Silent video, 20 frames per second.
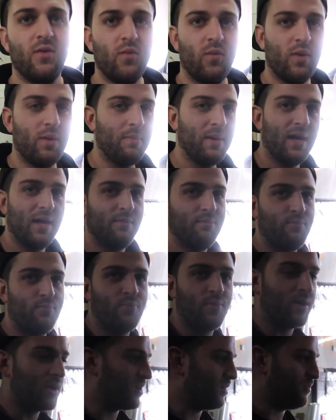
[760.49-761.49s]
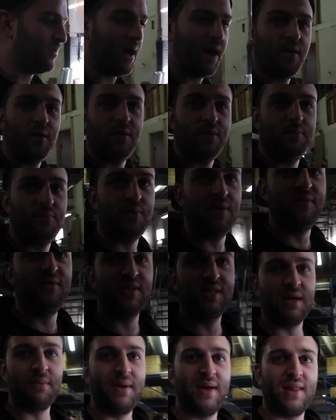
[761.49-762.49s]
We made pretty good power.
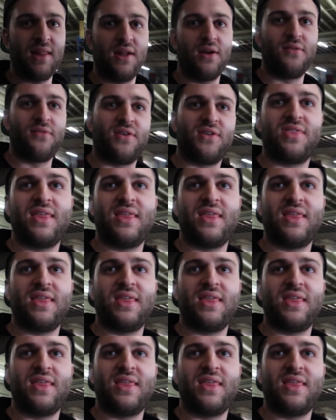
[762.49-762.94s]
Previously I made a little over